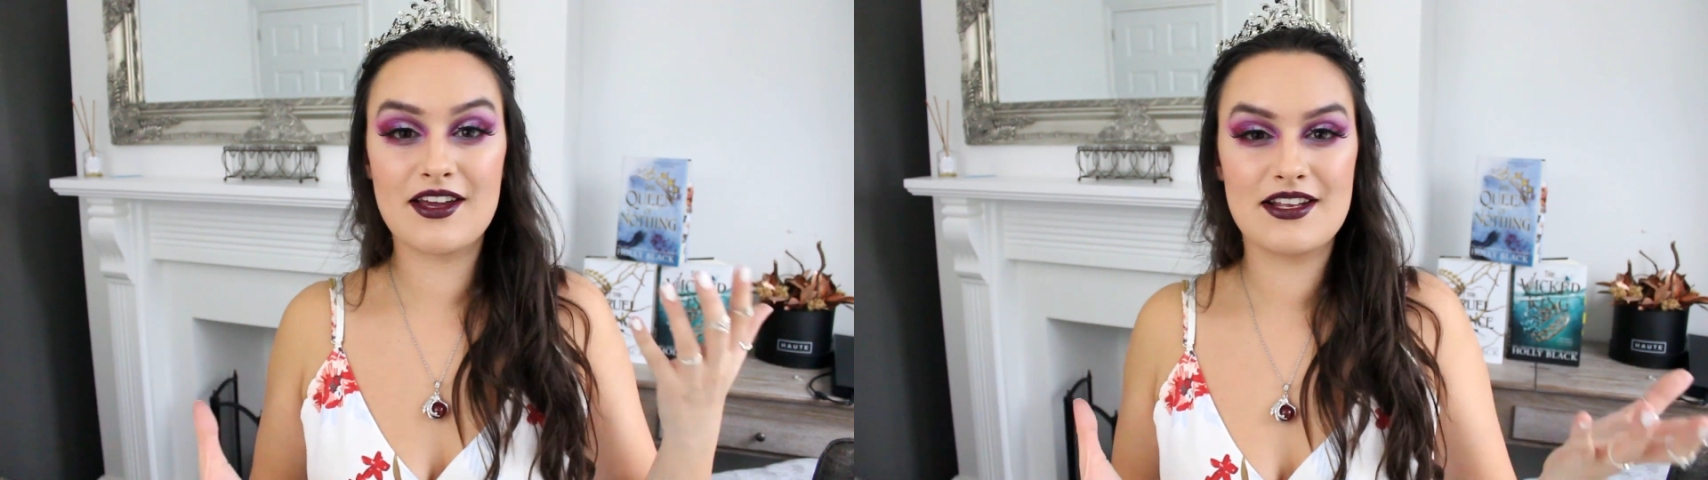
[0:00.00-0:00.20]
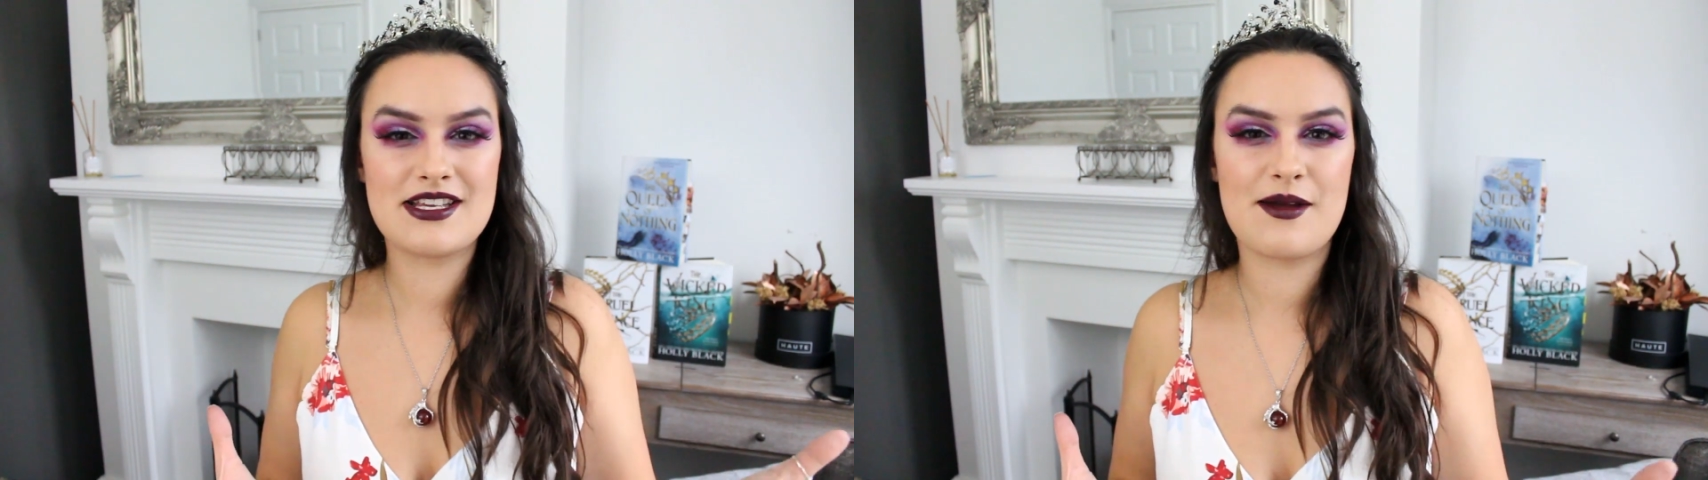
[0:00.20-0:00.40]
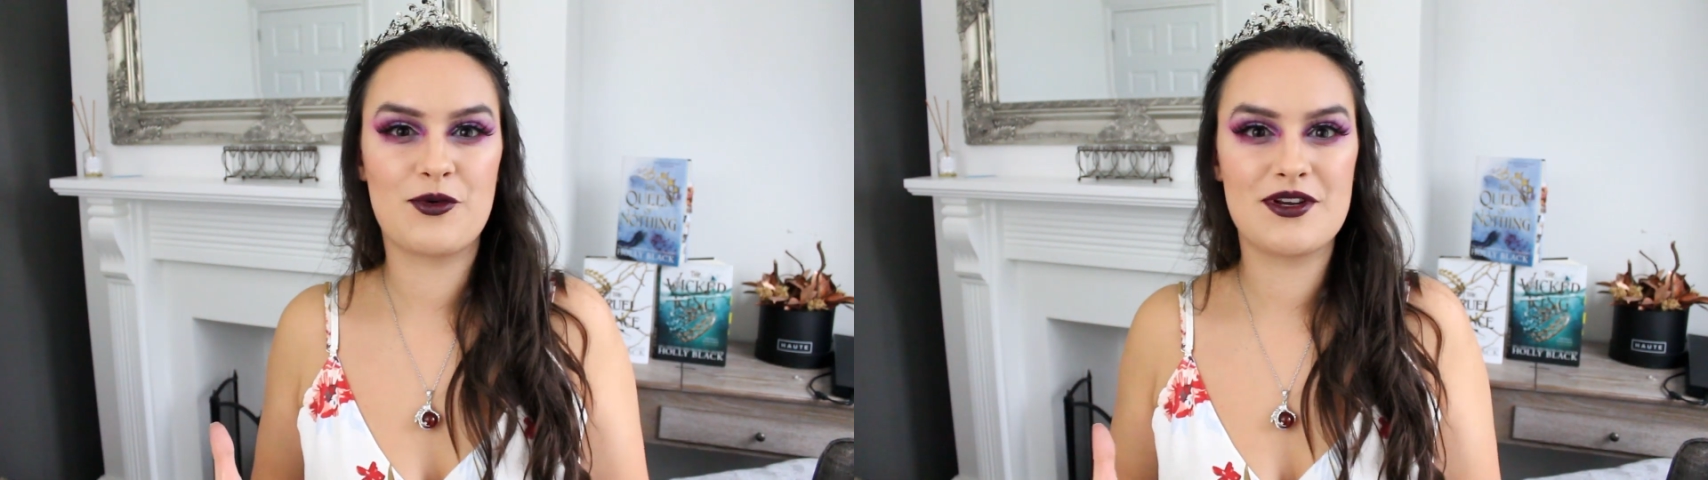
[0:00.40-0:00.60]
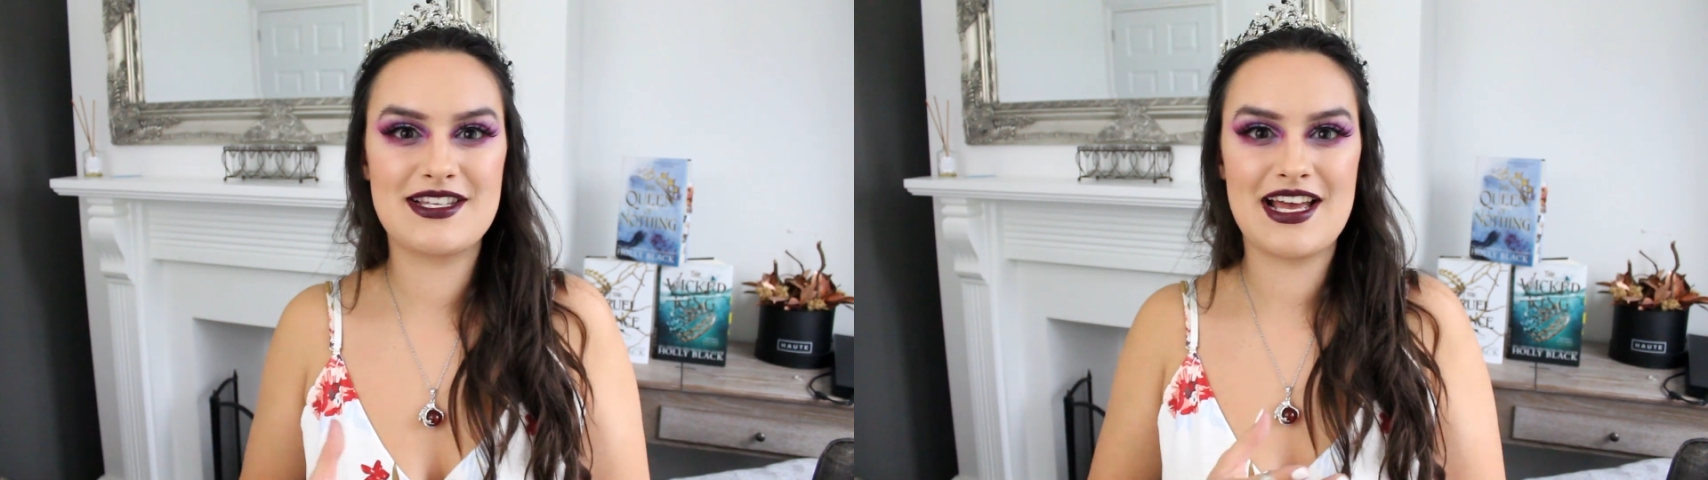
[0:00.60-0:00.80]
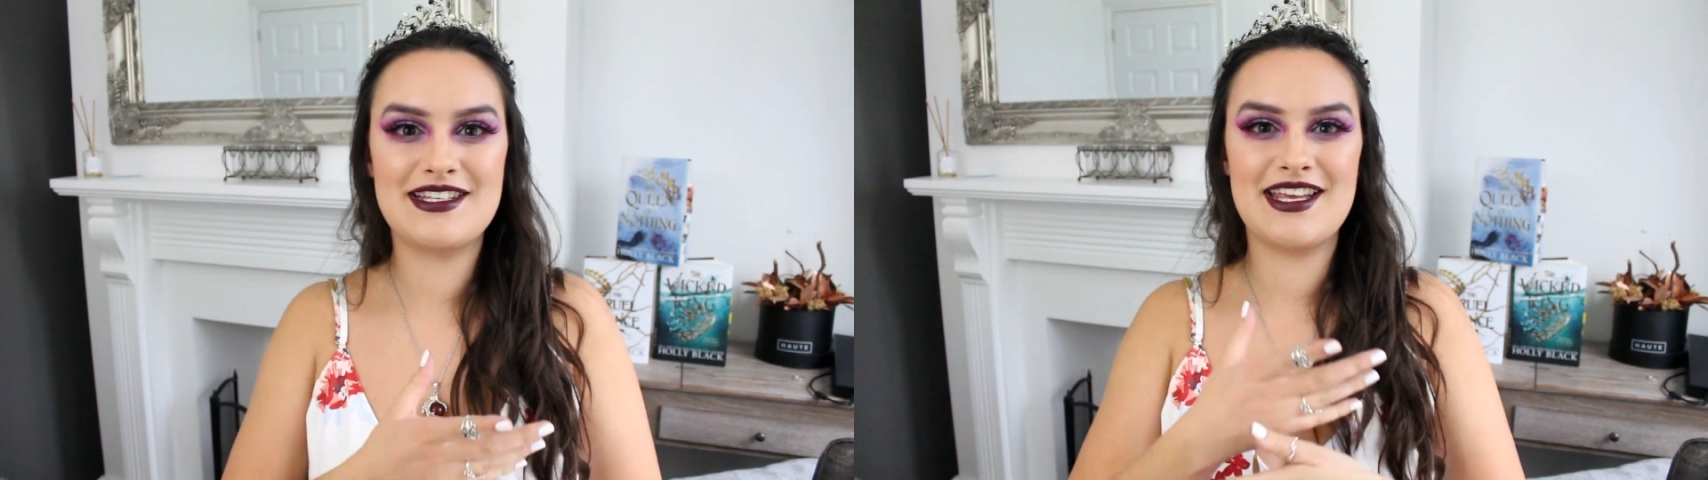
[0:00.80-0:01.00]
contemporary
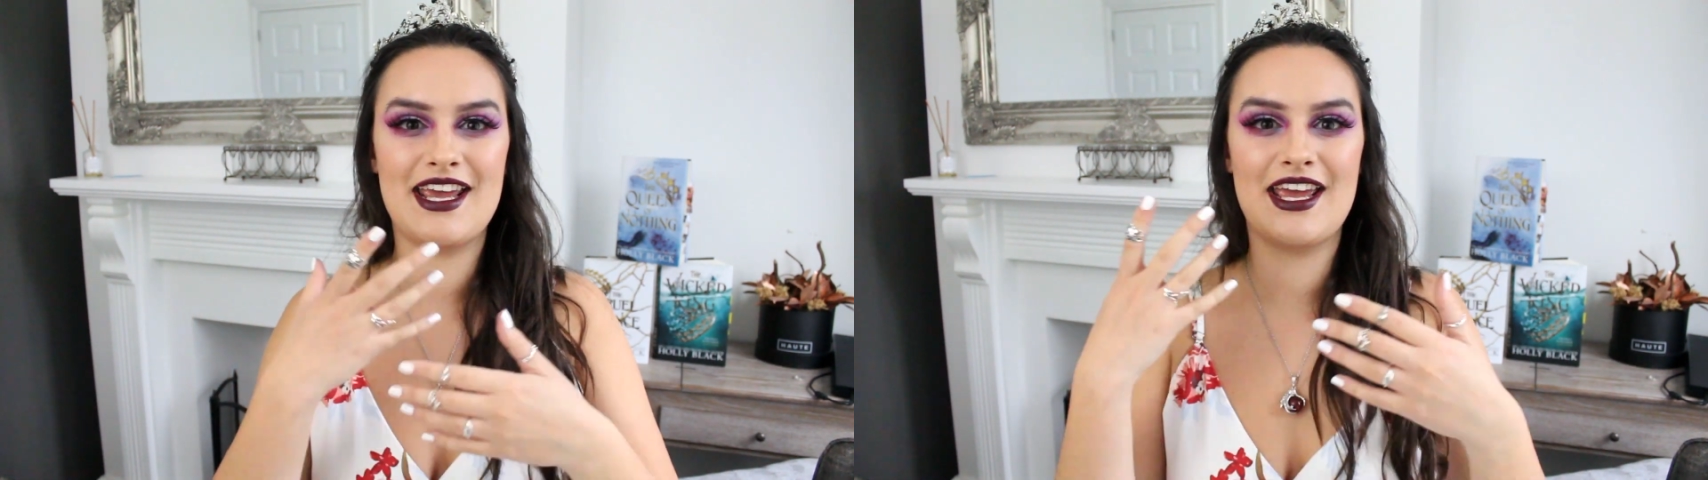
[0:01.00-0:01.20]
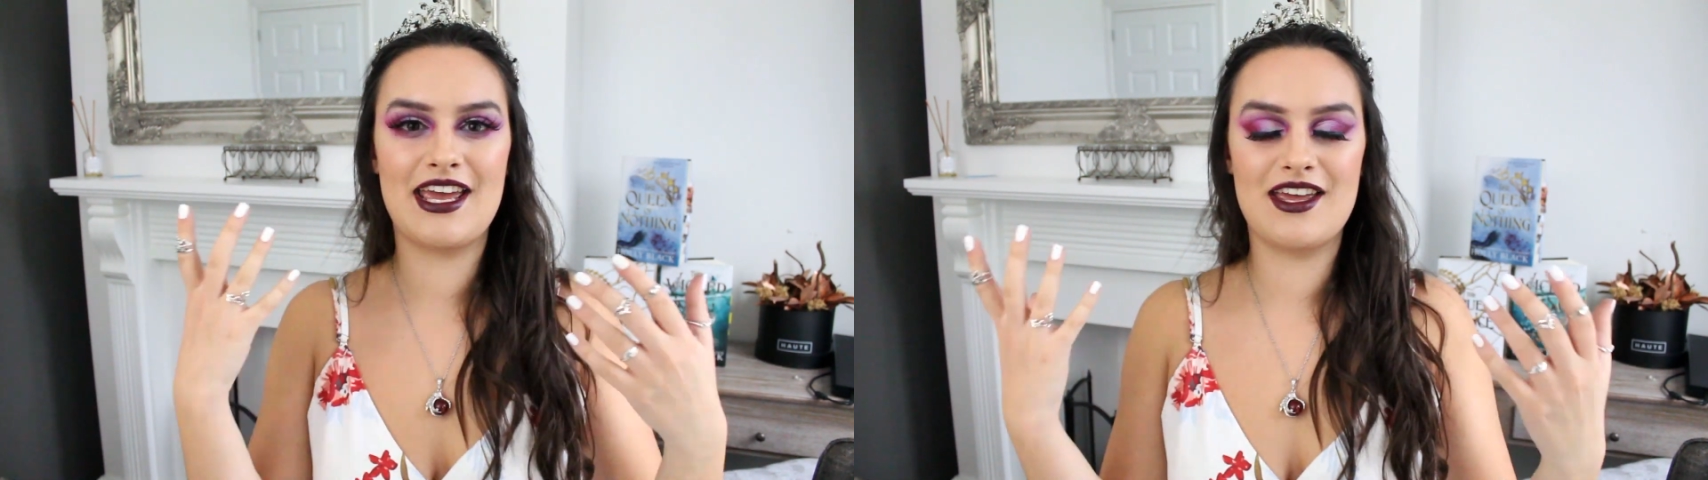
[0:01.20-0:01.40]
setting,